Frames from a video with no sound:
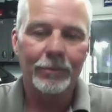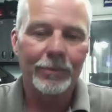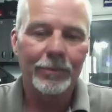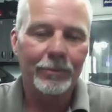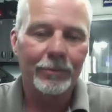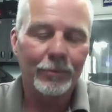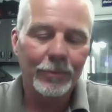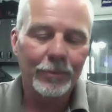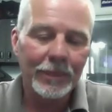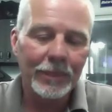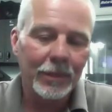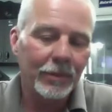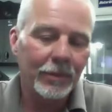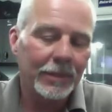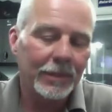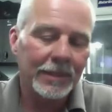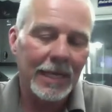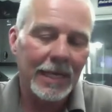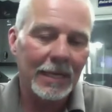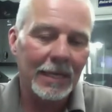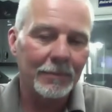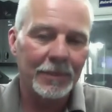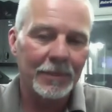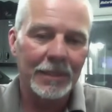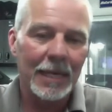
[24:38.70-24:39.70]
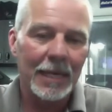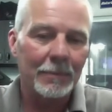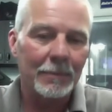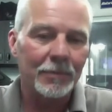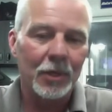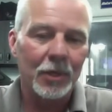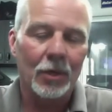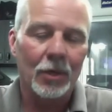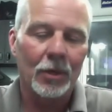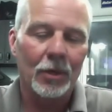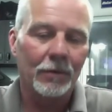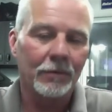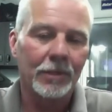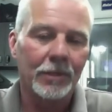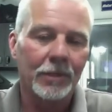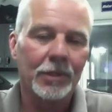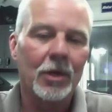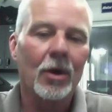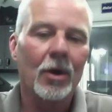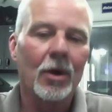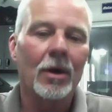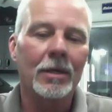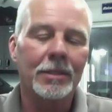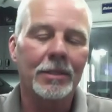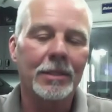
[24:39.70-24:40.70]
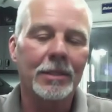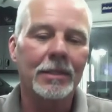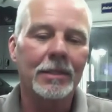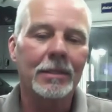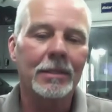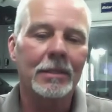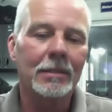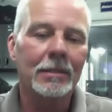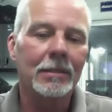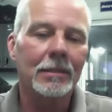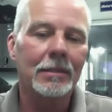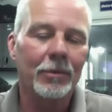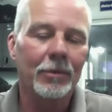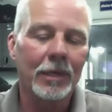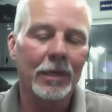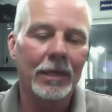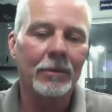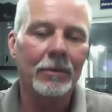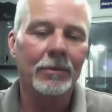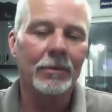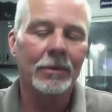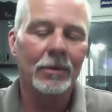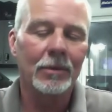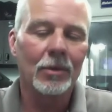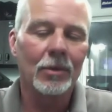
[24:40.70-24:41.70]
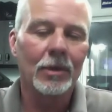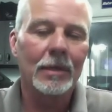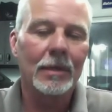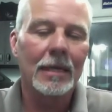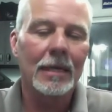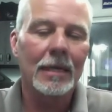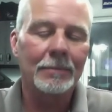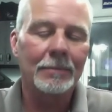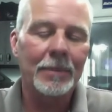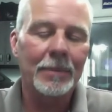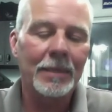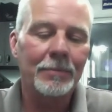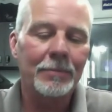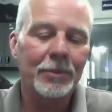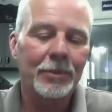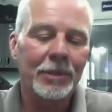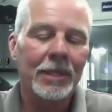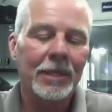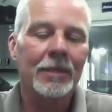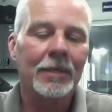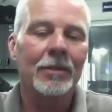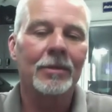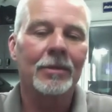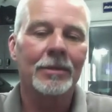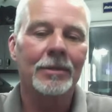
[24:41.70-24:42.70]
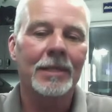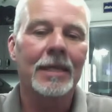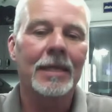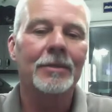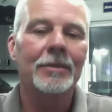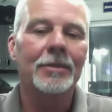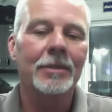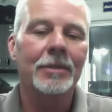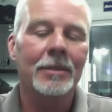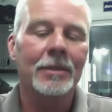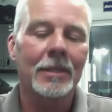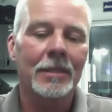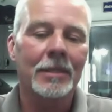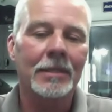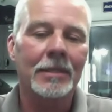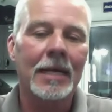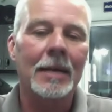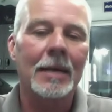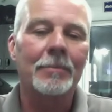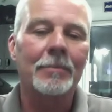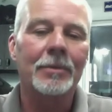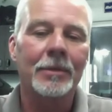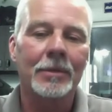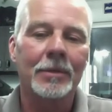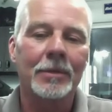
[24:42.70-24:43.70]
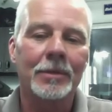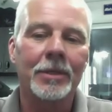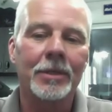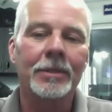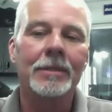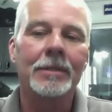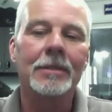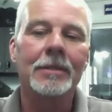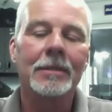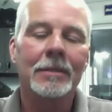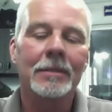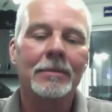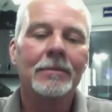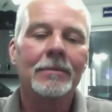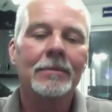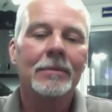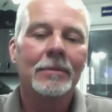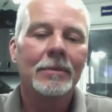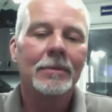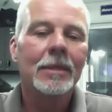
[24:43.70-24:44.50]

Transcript: we do the same steps all over the car, it's just you really I pay particular attention to the top of the hood. So.